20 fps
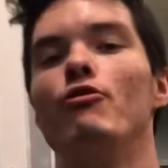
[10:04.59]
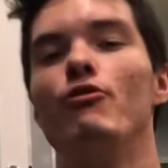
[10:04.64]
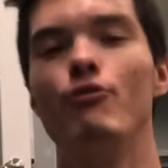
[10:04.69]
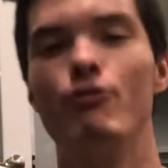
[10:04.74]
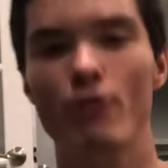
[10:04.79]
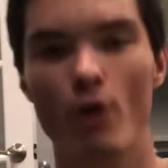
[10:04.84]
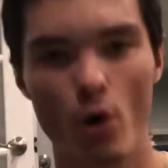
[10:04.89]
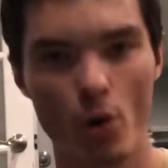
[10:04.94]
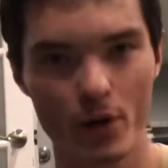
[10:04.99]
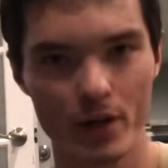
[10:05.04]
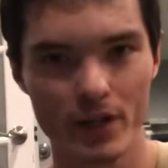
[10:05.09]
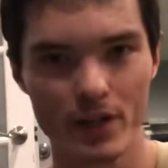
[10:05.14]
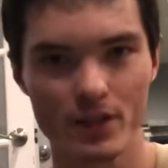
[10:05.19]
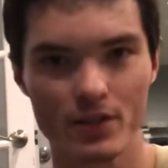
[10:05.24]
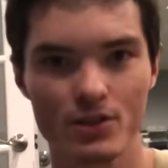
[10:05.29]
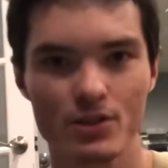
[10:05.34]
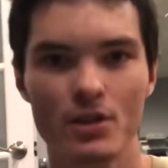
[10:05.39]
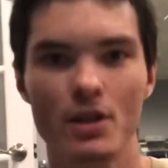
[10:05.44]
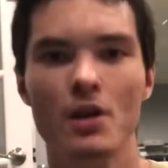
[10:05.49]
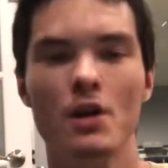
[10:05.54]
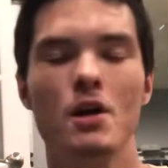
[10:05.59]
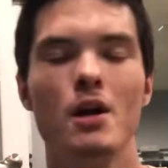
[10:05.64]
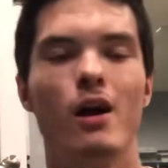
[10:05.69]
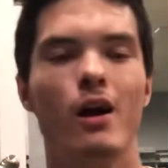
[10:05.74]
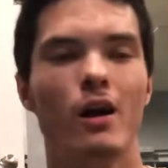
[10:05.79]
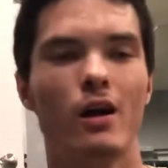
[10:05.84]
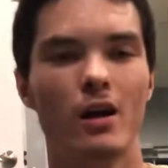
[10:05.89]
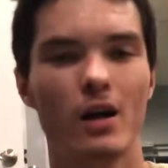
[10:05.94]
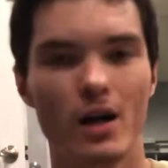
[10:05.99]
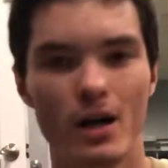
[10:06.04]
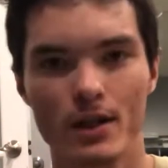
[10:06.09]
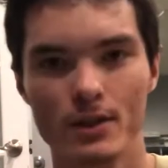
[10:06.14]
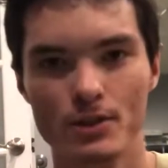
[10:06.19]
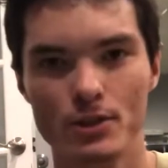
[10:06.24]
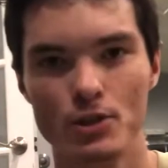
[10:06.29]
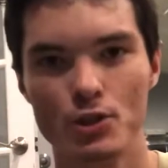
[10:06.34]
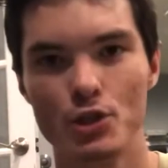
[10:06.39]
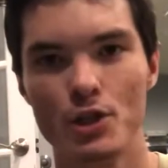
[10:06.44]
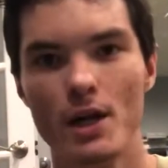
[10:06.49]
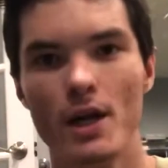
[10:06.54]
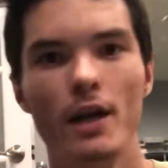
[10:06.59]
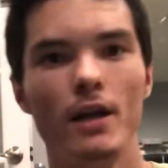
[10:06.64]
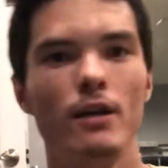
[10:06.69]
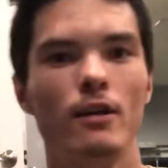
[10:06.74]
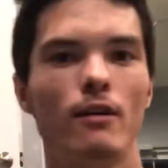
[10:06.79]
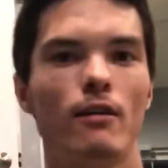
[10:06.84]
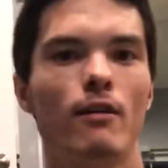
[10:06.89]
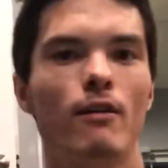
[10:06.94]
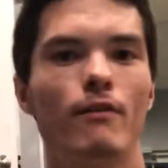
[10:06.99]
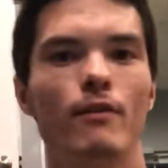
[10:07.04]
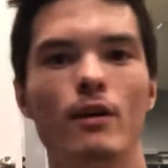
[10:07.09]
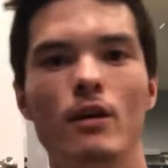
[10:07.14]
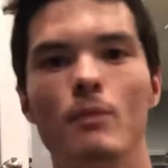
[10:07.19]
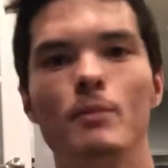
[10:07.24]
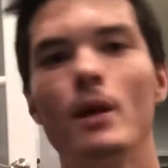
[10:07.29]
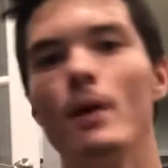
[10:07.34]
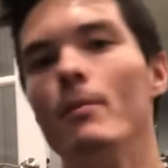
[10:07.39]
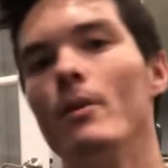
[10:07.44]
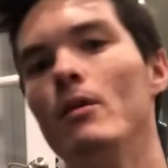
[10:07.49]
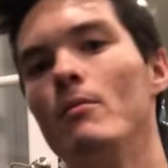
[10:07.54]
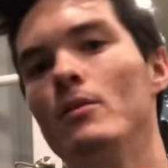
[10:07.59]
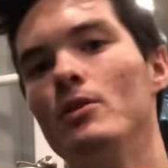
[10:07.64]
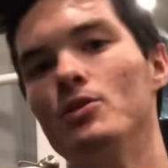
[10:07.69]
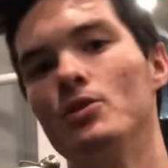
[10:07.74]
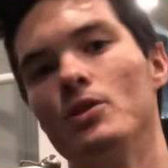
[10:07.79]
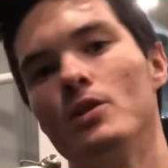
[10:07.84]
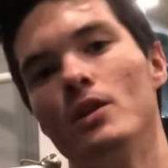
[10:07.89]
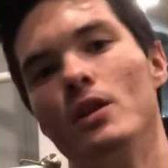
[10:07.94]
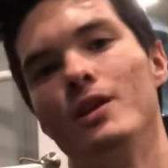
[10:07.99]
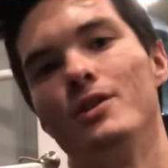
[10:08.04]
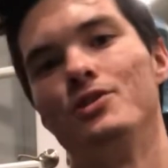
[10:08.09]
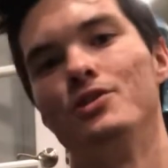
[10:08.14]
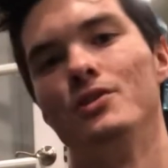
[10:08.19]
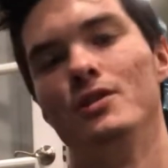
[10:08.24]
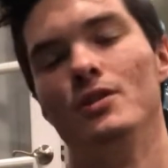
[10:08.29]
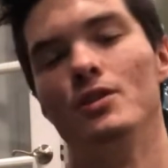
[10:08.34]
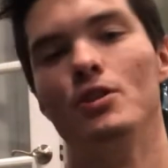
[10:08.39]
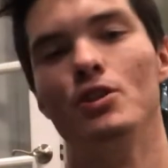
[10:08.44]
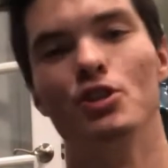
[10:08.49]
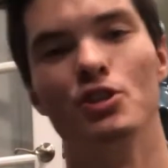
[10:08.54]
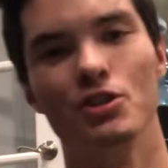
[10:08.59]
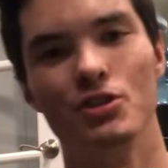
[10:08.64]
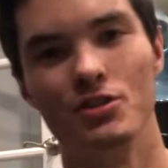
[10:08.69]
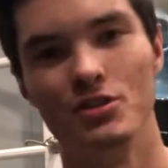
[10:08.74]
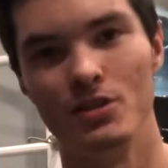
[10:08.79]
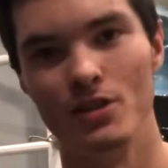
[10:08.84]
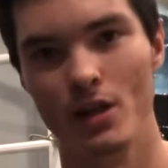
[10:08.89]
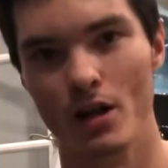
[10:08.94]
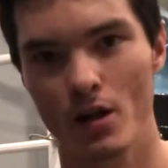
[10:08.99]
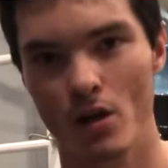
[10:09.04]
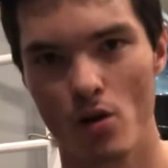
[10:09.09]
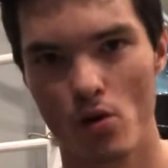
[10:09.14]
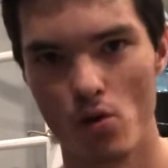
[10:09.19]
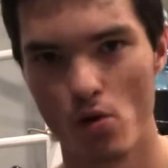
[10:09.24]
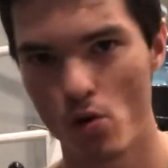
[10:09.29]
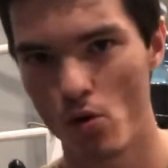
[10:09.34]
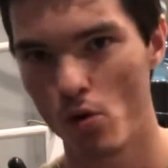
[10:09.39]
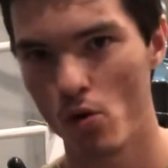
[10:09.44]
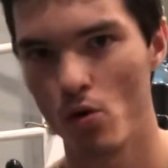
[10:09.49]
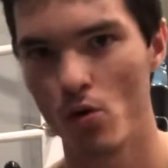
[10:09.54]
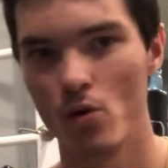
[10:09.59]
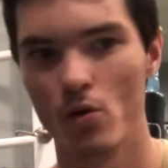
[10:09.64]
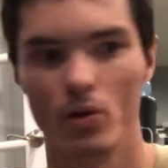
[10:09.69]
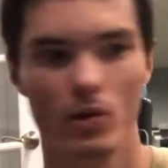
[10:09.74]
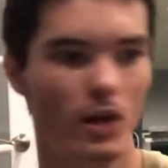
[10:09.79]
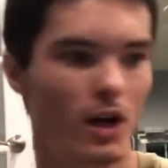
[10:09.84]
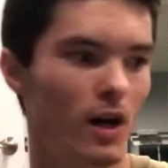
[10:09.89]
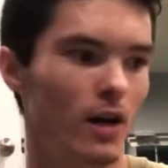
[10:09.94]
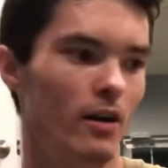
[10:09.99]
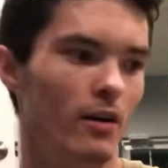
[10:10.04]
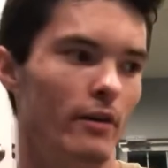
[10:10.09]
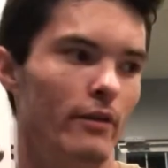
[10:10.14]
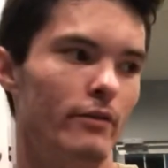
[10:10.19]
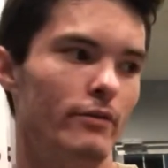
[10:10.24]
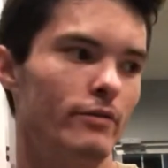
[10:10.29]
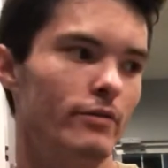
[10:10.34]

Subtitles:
Focus, concentrate, develop that mind-muscle connection, and you should see a whole lot of